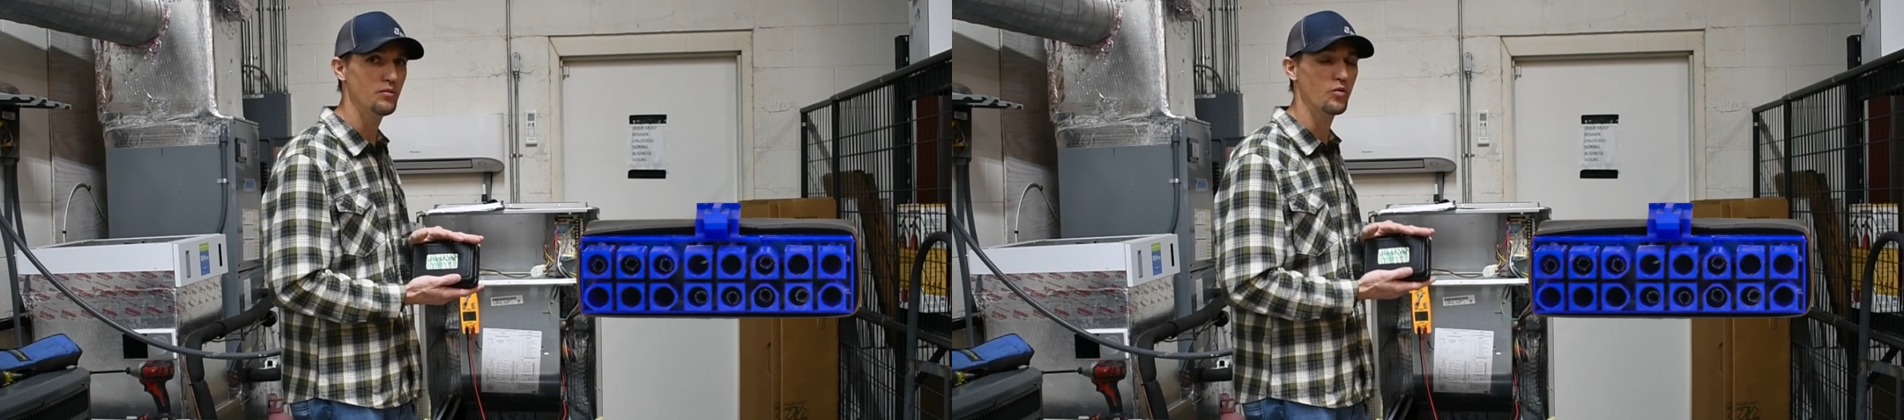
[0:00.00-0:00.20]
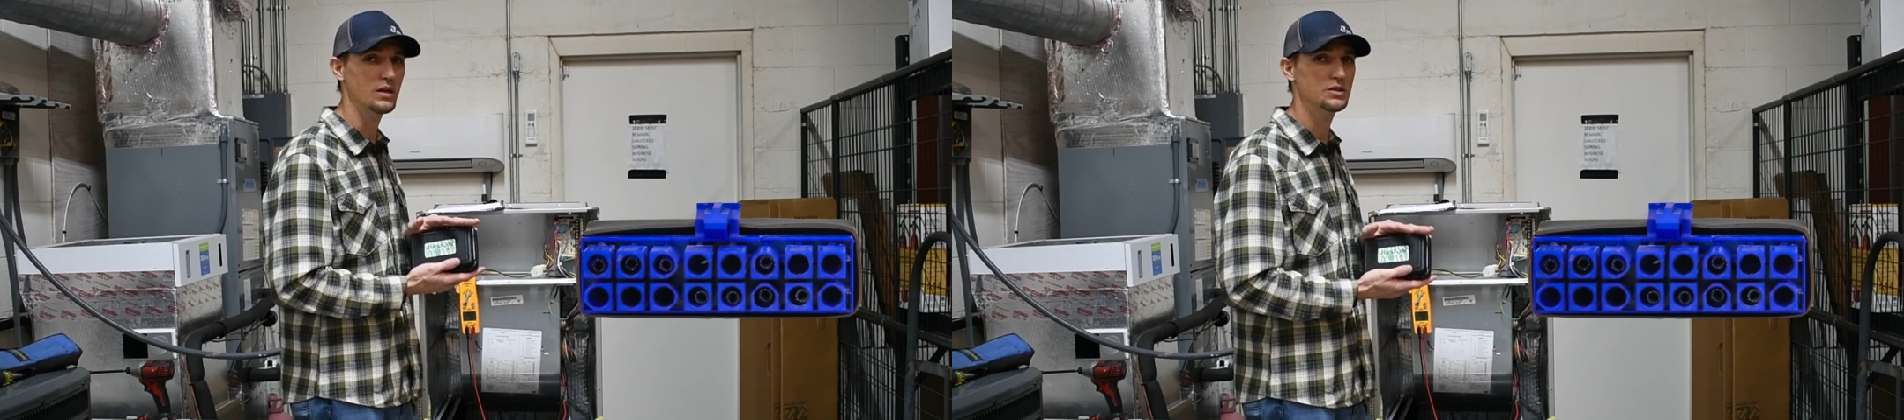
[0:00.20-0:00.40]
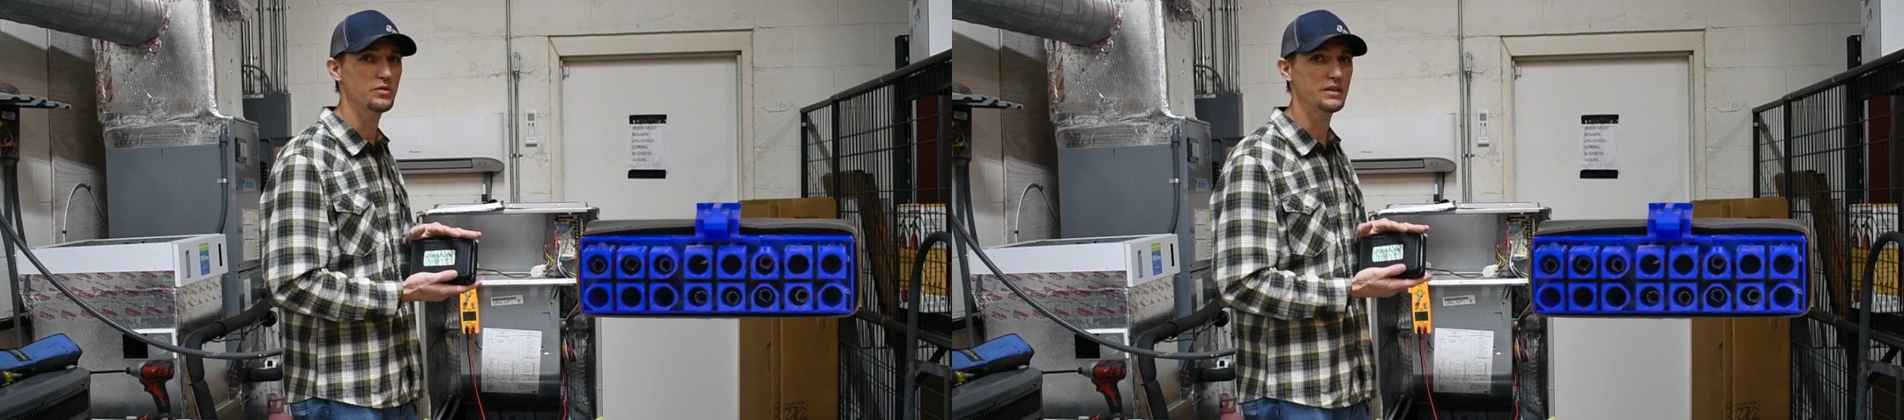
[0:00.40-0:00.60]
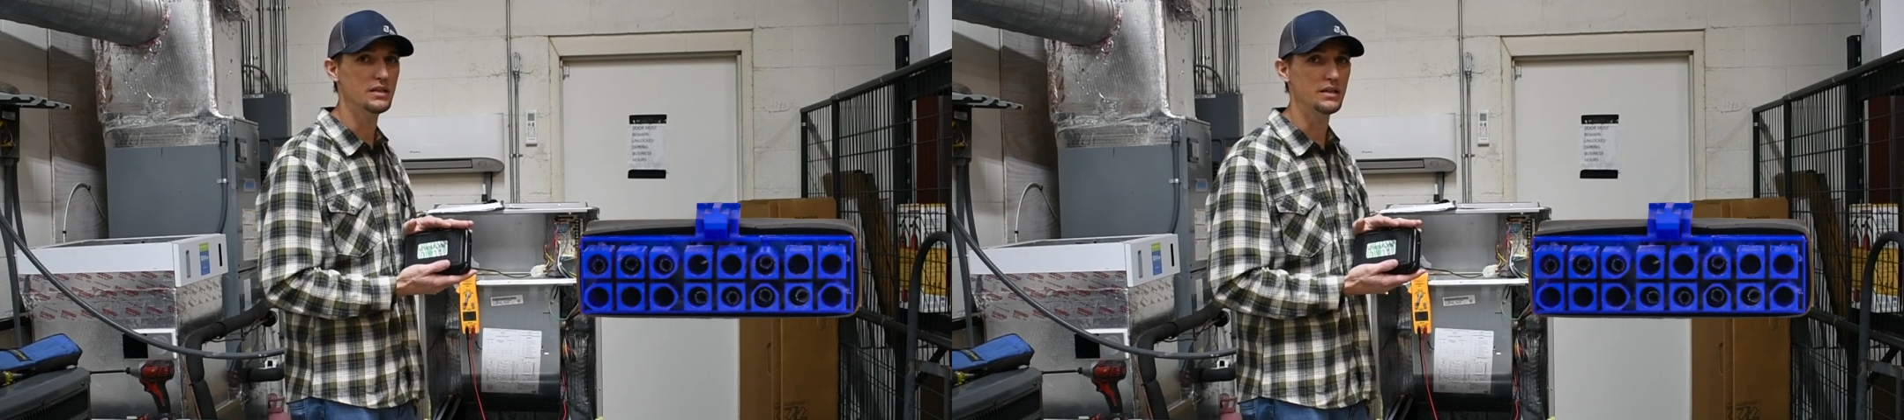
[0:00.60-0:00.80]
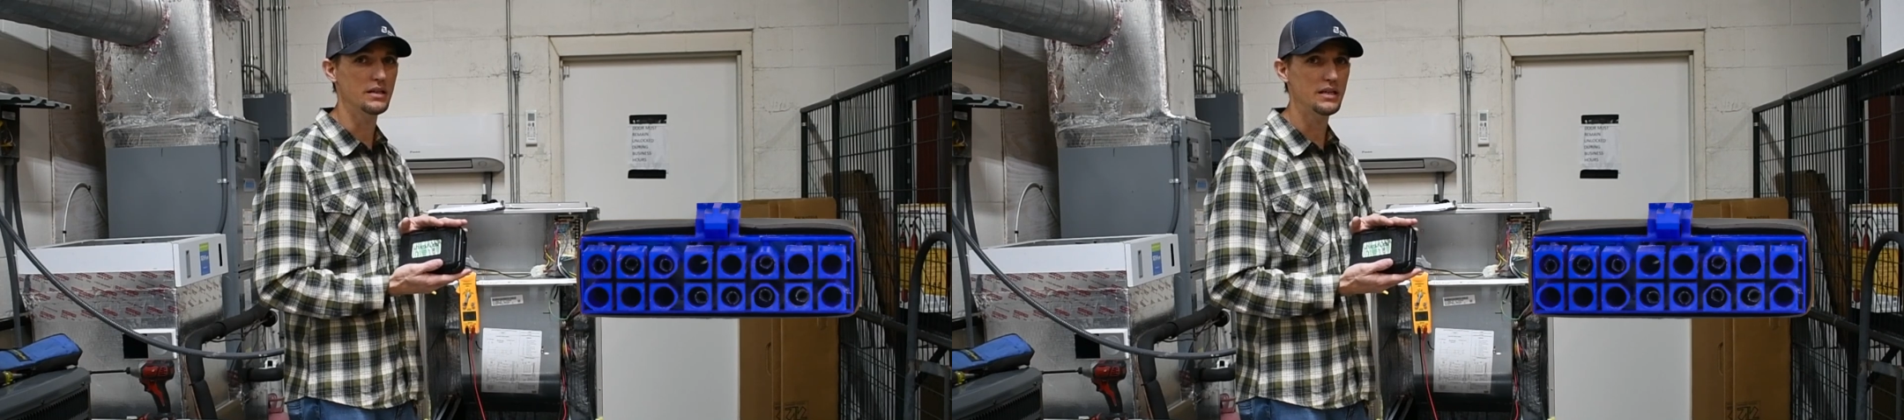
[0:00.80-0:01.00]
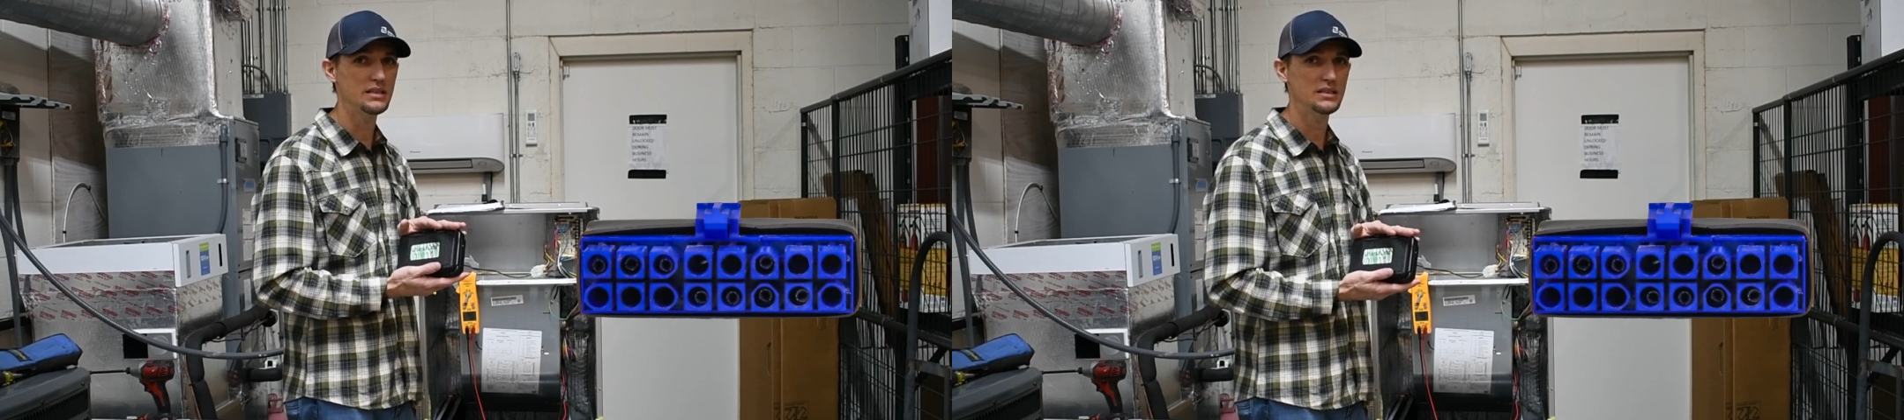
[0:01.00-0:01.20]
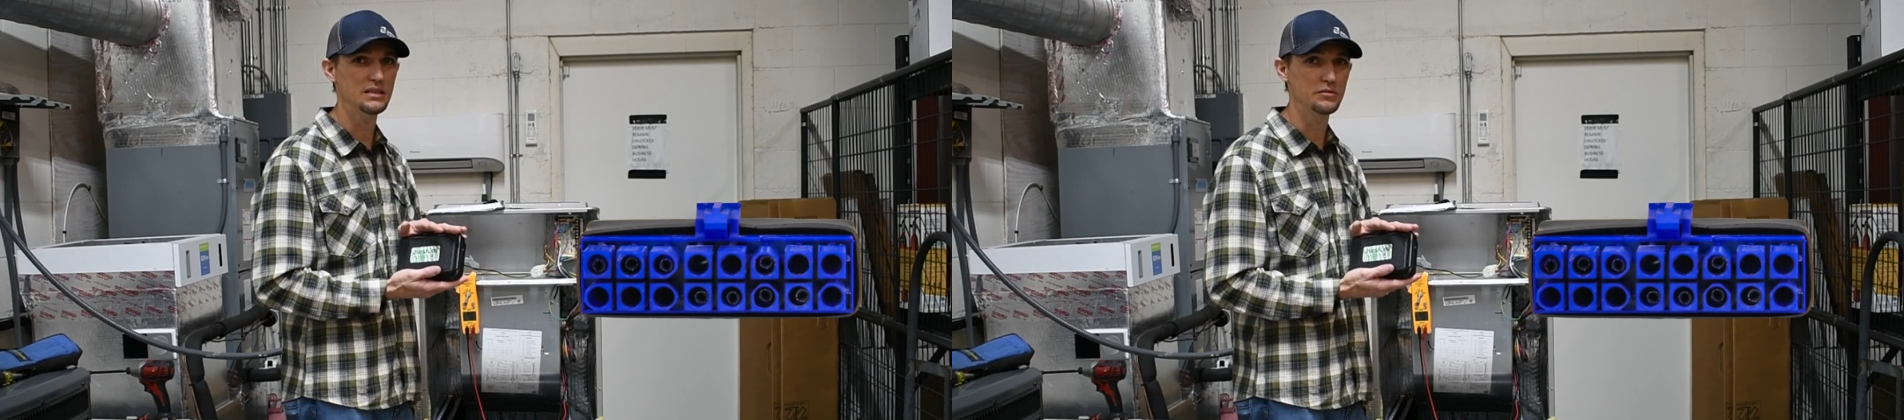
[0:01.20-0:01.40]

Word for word: works with the ECM